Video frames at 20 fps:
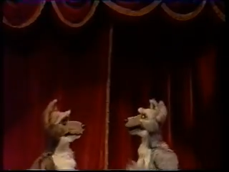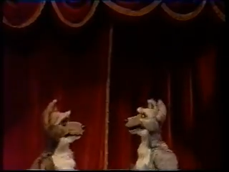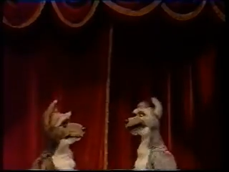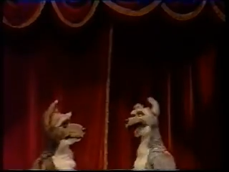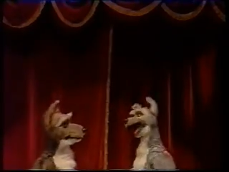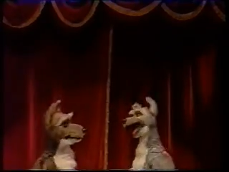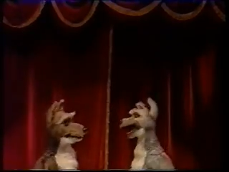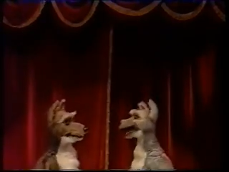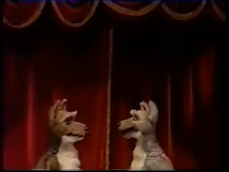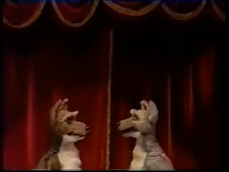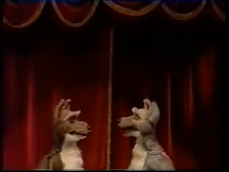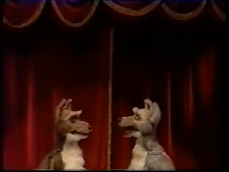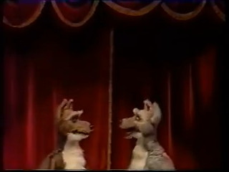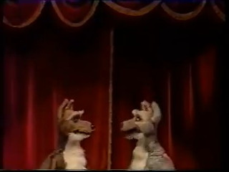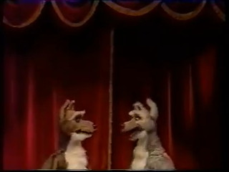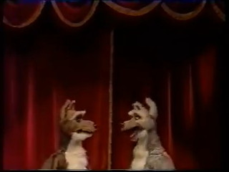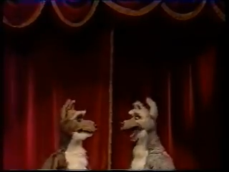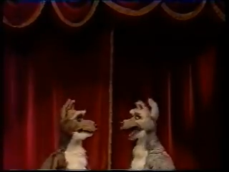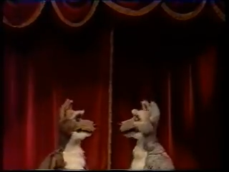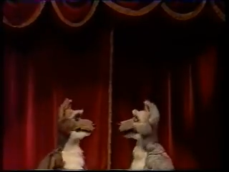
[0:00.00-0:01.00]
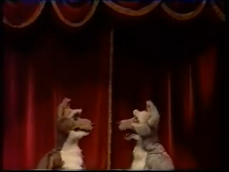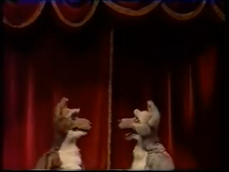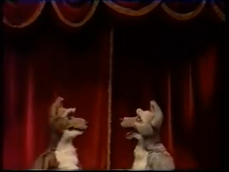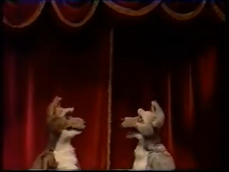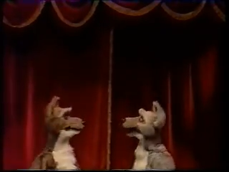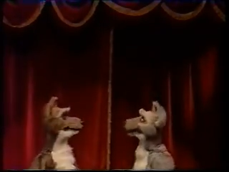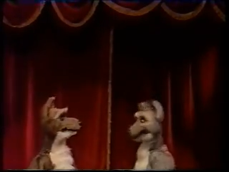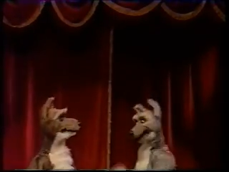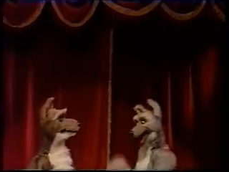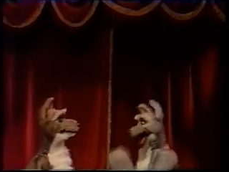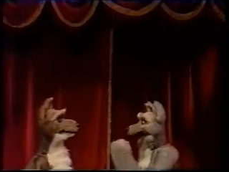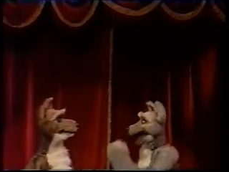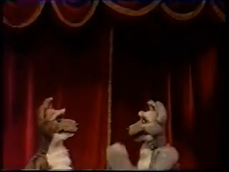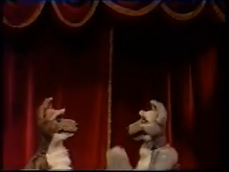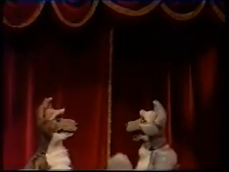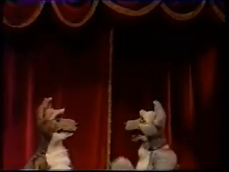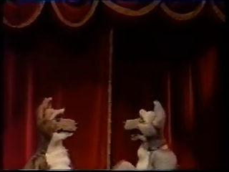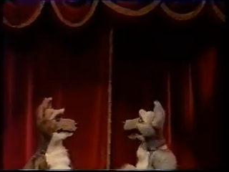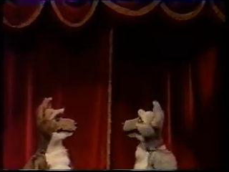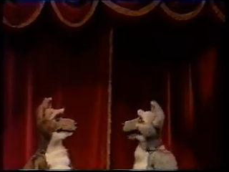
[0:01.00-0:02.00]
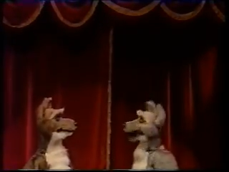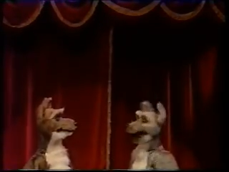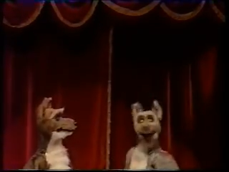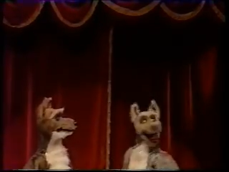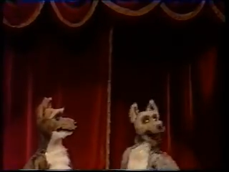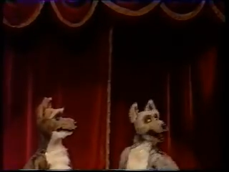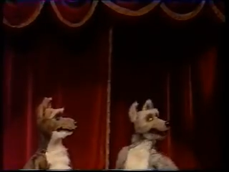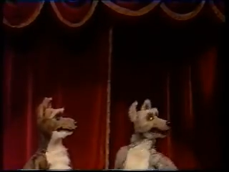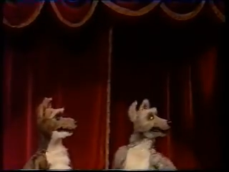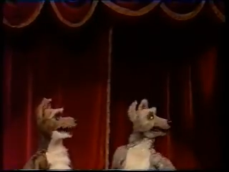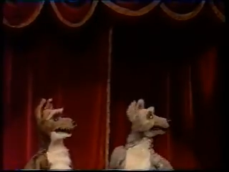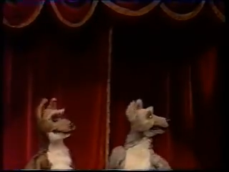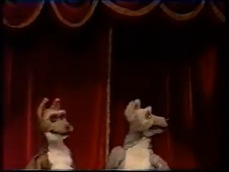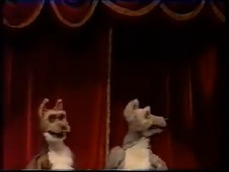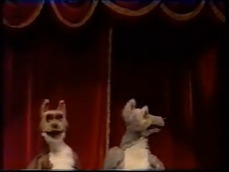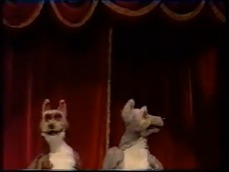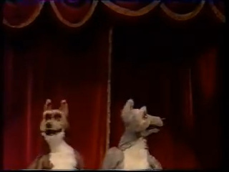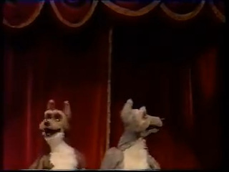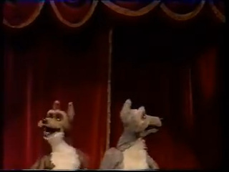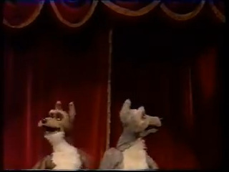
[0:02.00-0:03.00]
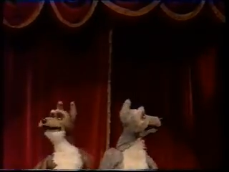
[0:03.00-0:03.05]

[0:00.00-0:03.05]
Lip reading: No face is visible, so there are no lips to read.